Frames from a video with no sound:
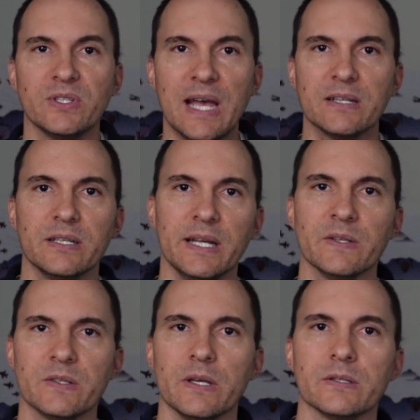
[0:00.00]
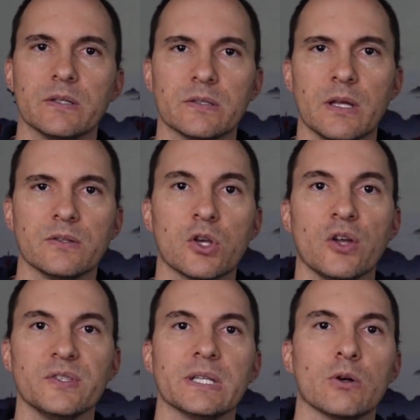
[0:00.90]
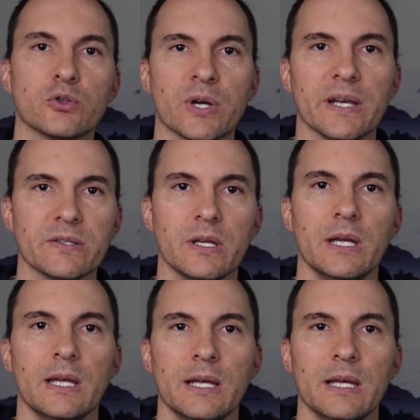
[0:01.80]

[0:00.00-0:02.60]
protect against this. It's called Zero Trust.